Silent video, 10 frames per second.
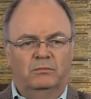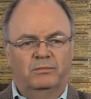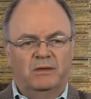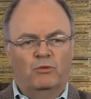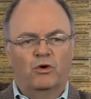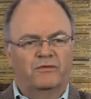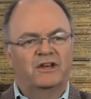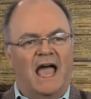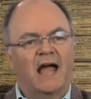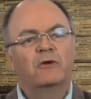be more of
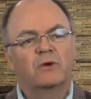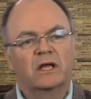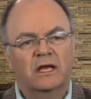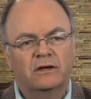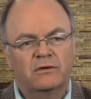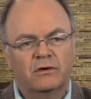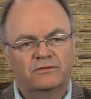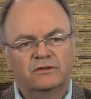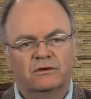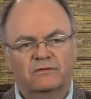an aggregator of
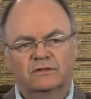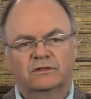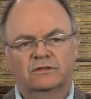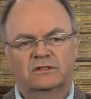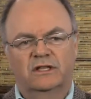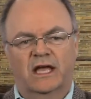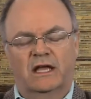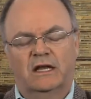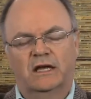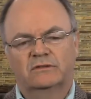services
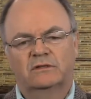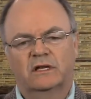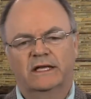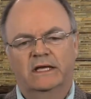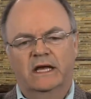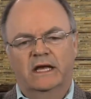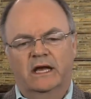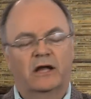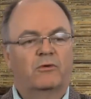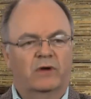than actually
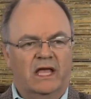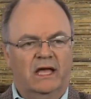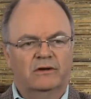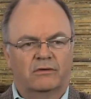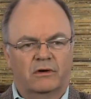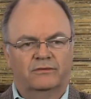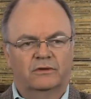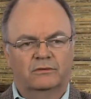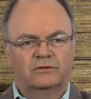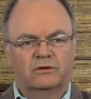a creator of
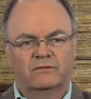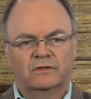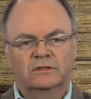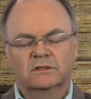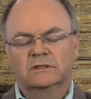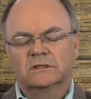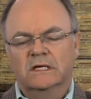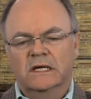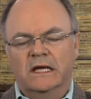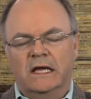those services.
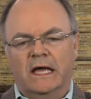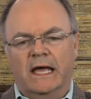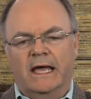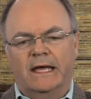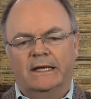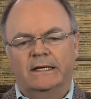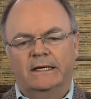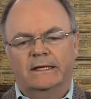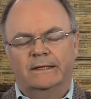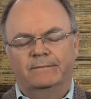And
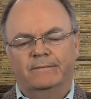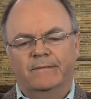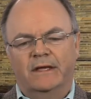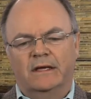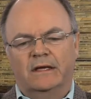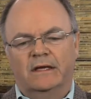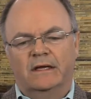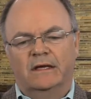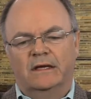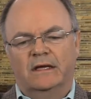um,
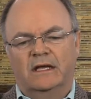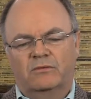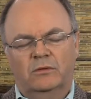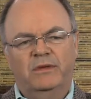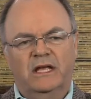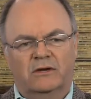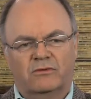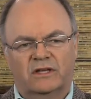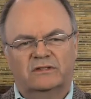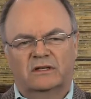uh, it will be
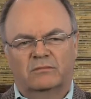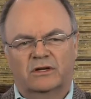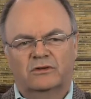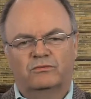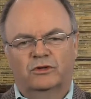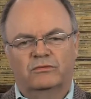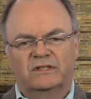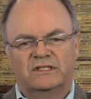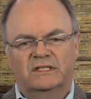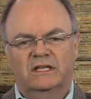interesting because what we're
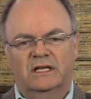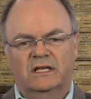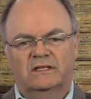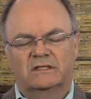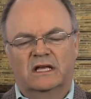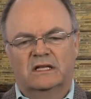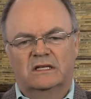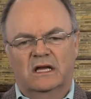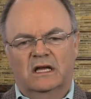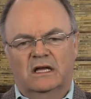seeing is that
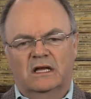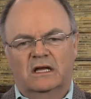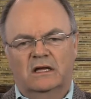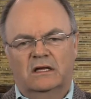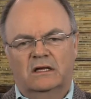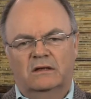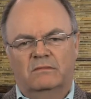uh,